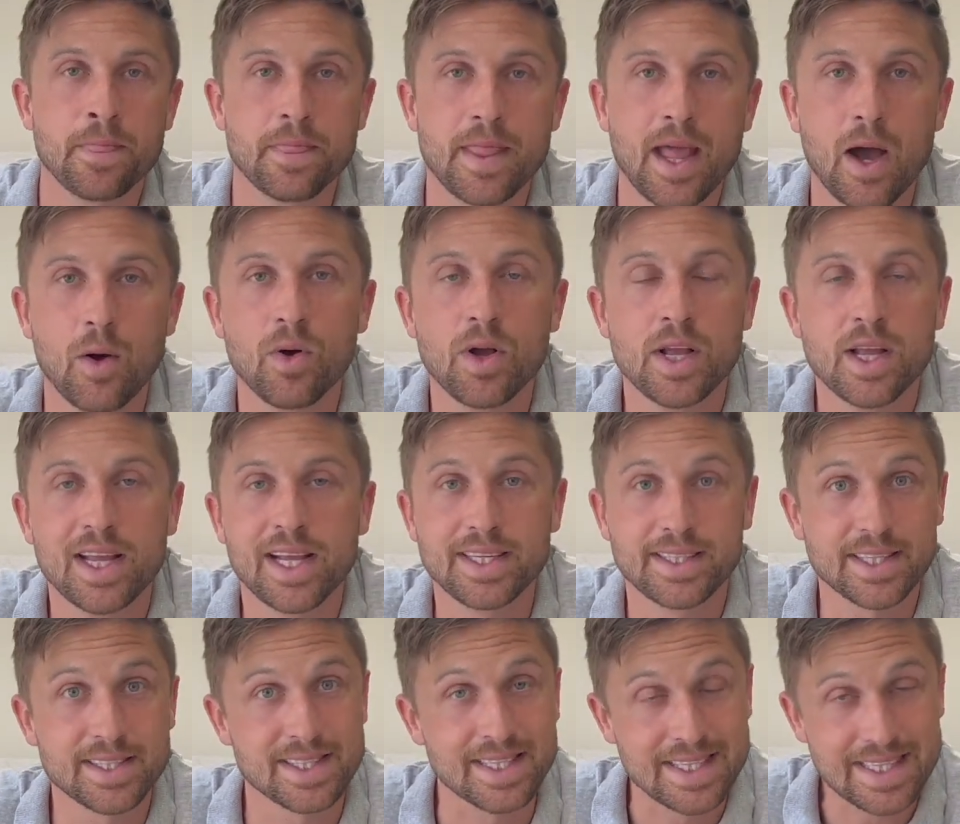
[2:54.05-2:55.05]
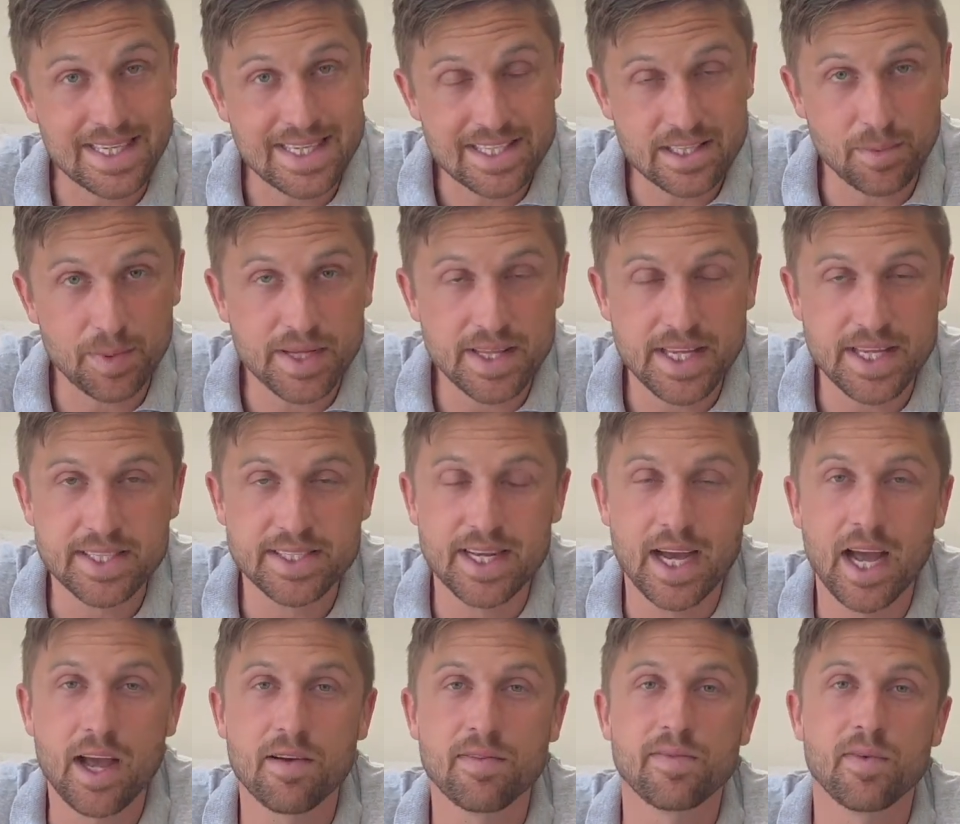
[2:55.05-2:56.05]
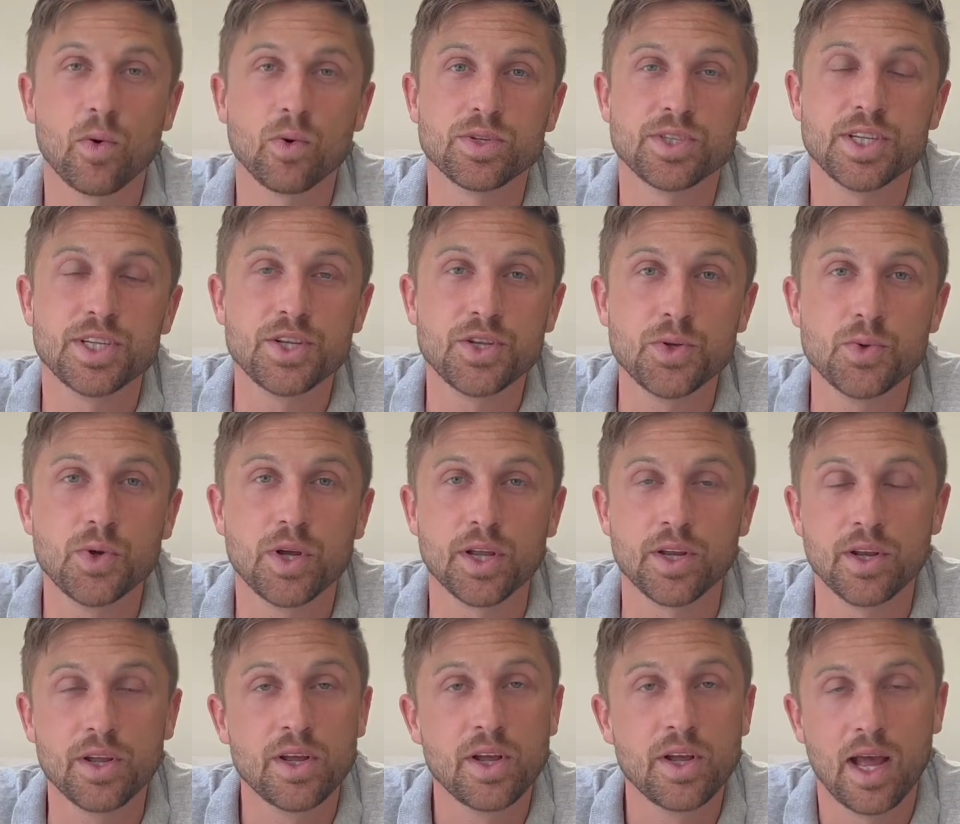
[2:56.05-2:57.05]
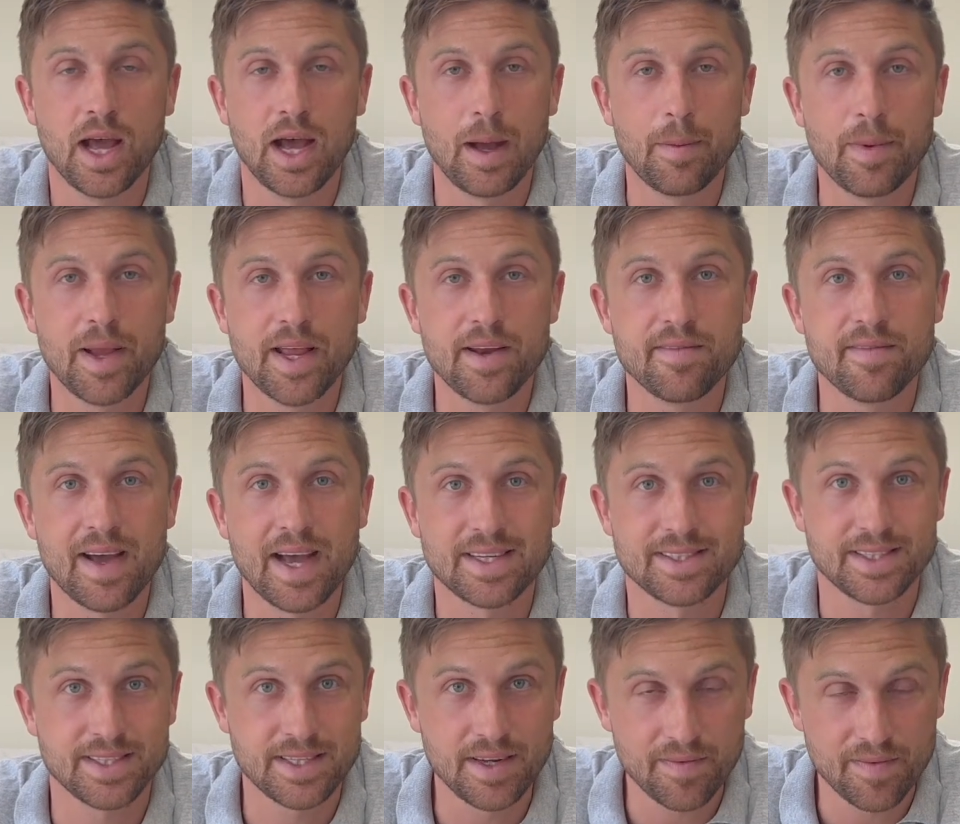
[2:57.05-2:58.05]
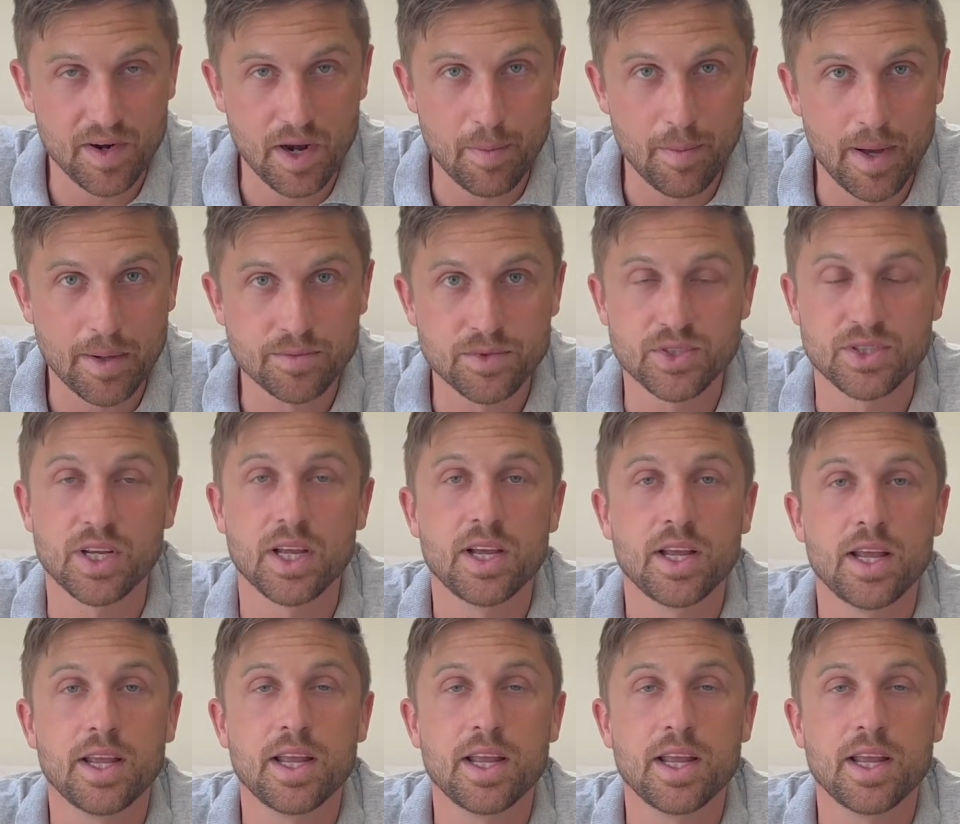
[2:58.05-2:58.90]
Now, it doesn't need to be the entire 40. You can invest different amounts.